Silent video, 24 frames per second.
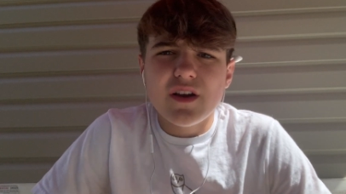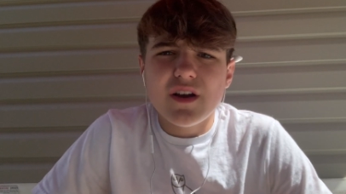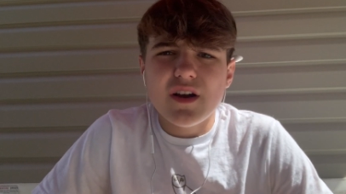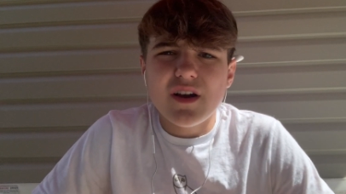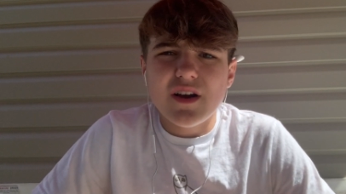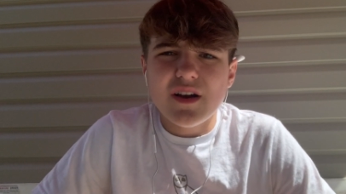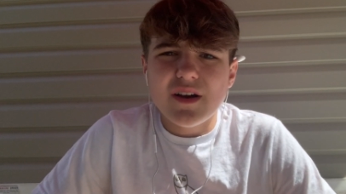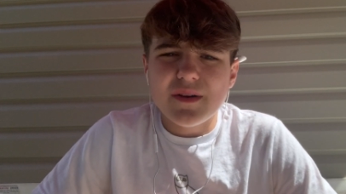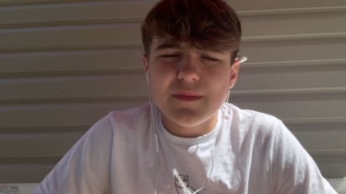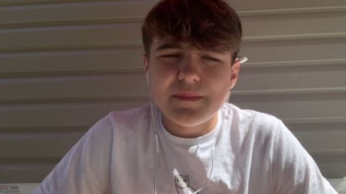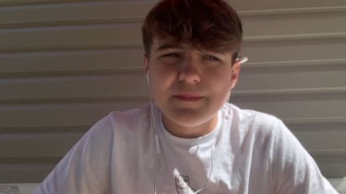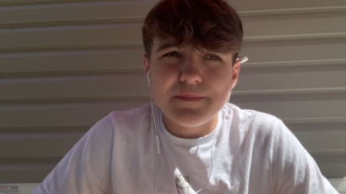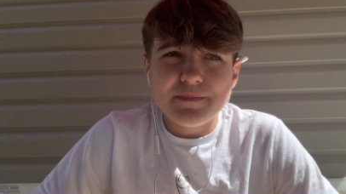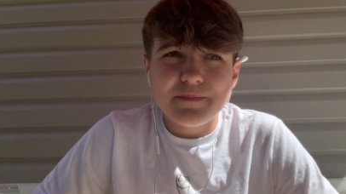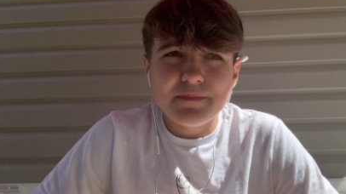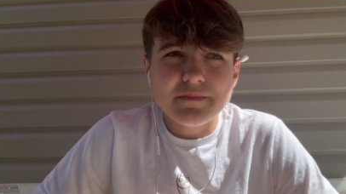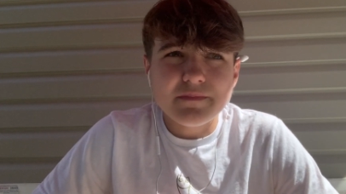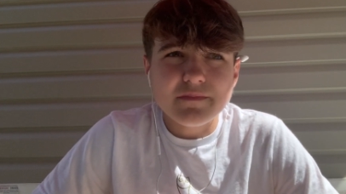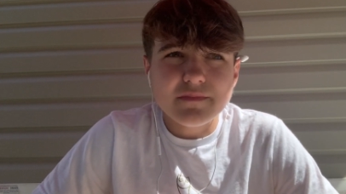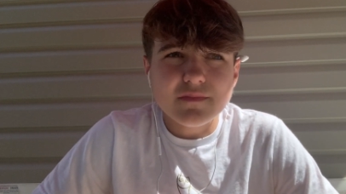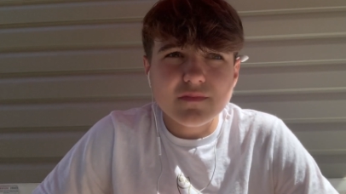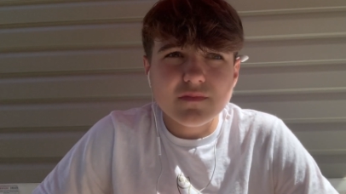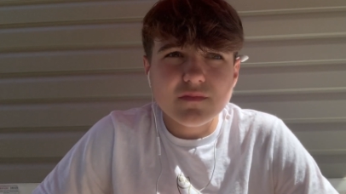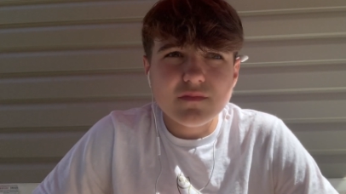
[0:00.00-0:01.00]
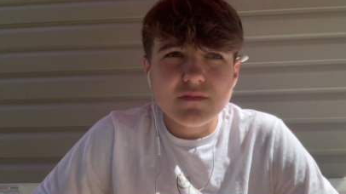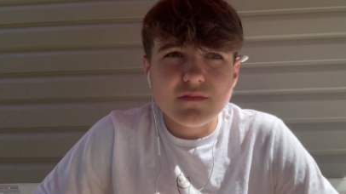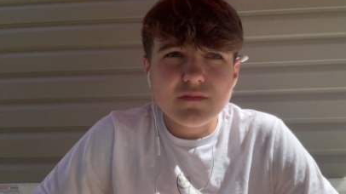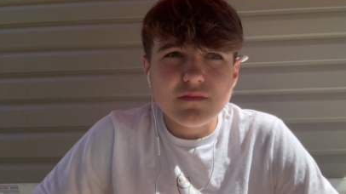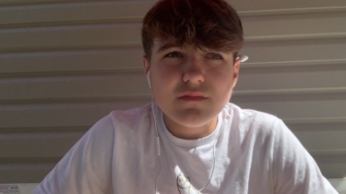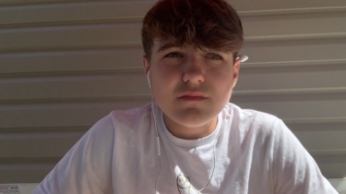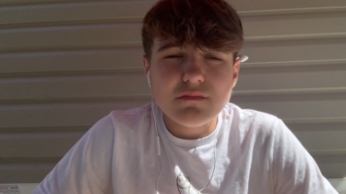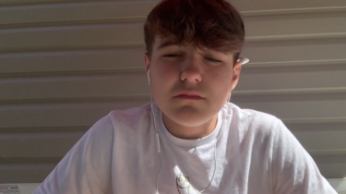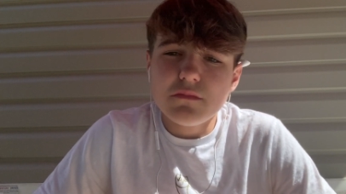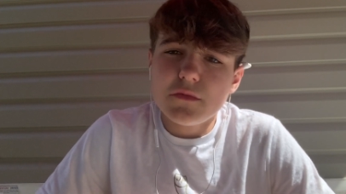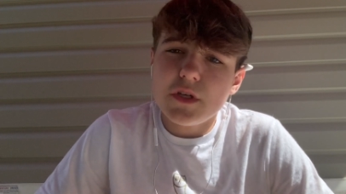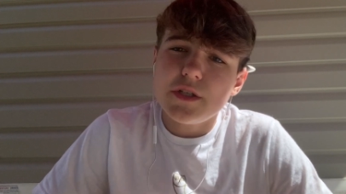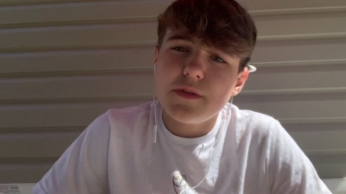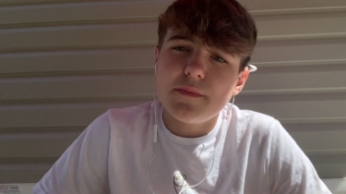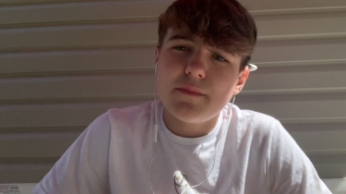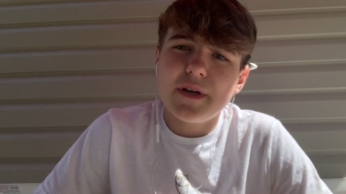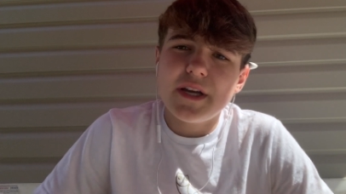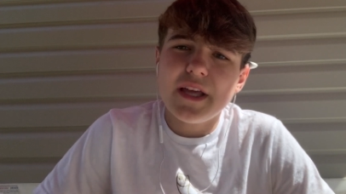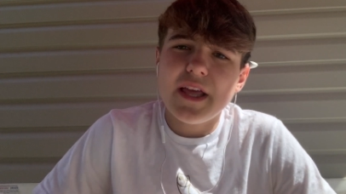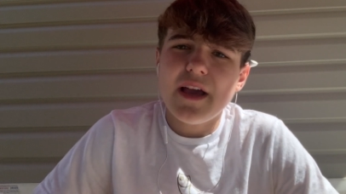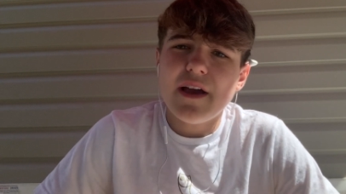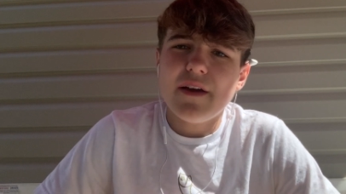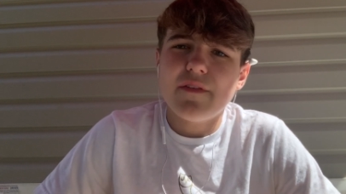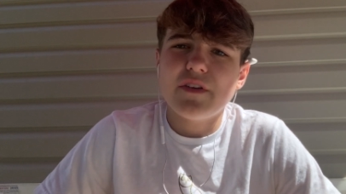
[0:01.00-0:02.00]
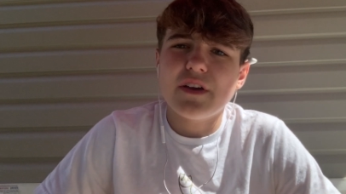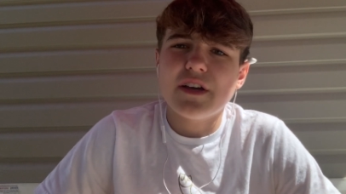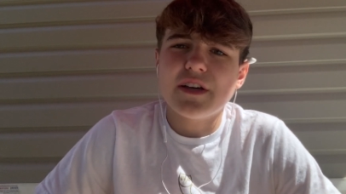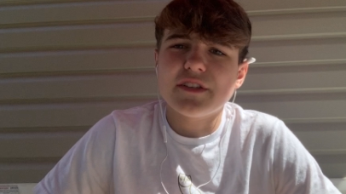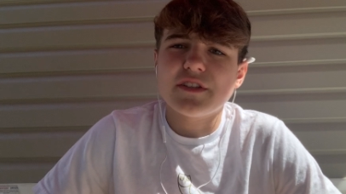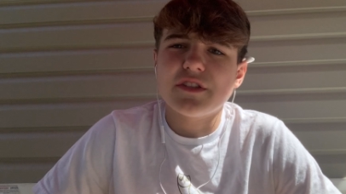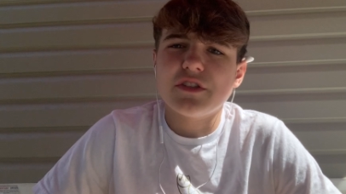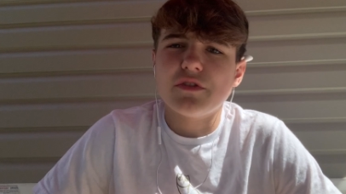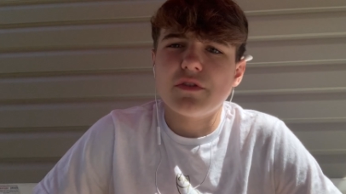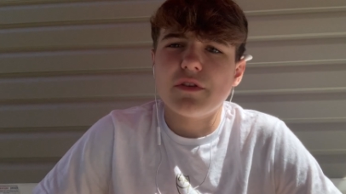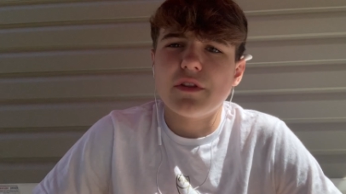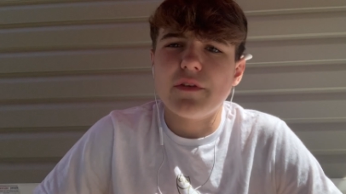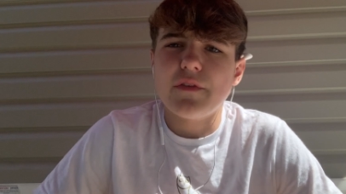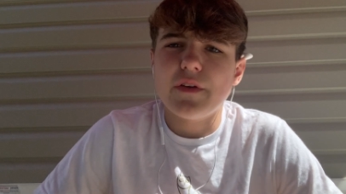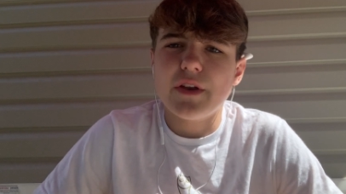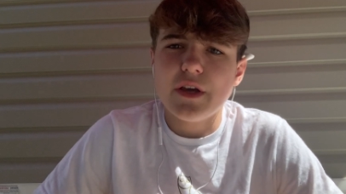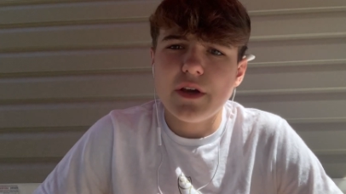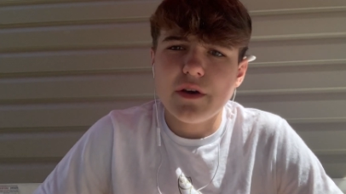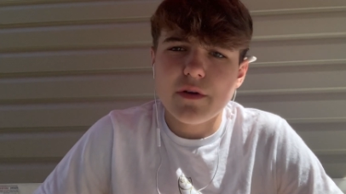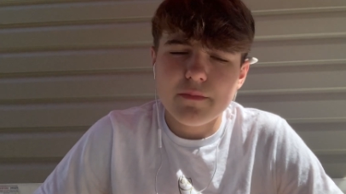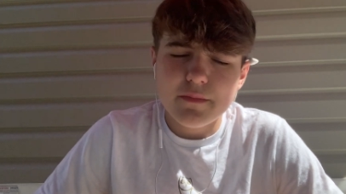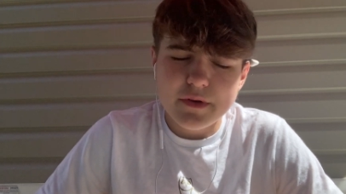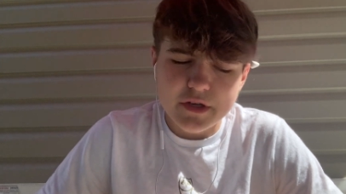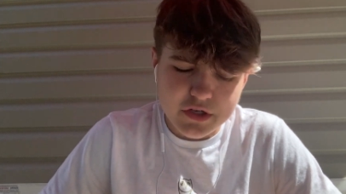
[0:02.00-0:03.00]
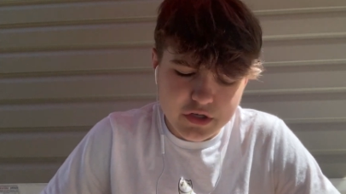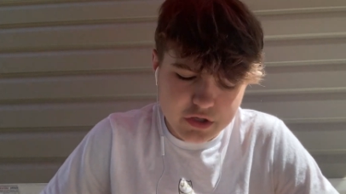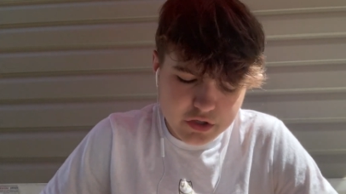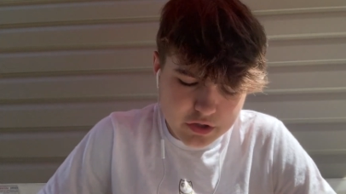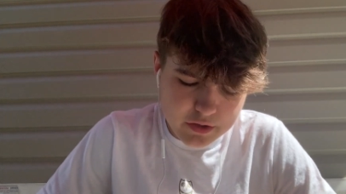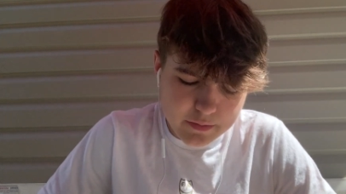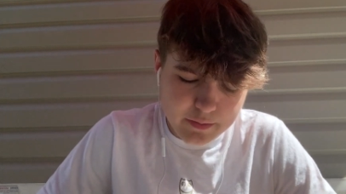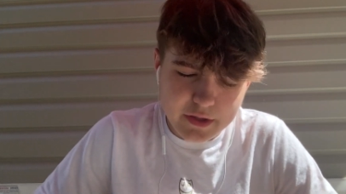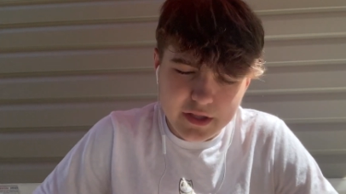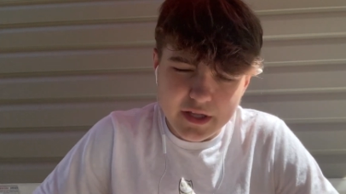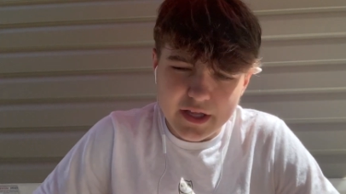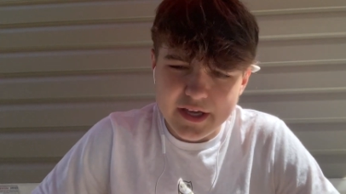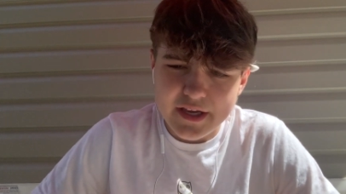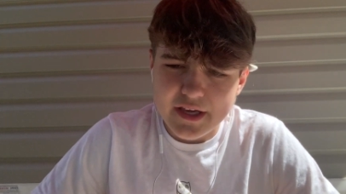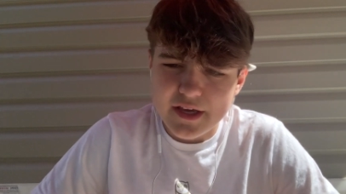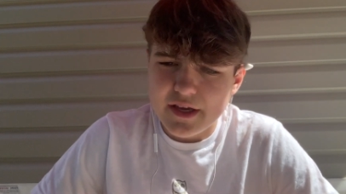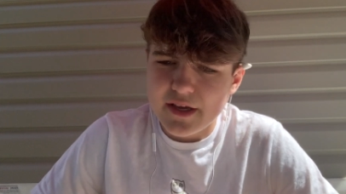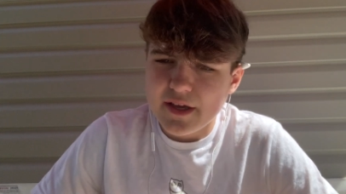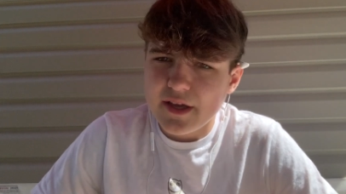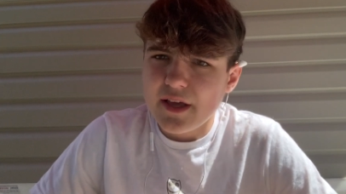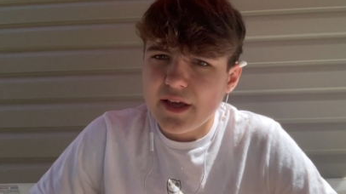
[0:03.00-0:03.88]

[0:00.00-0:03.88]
But yeah, if you guys enjoyed the video, make sure to drop a like,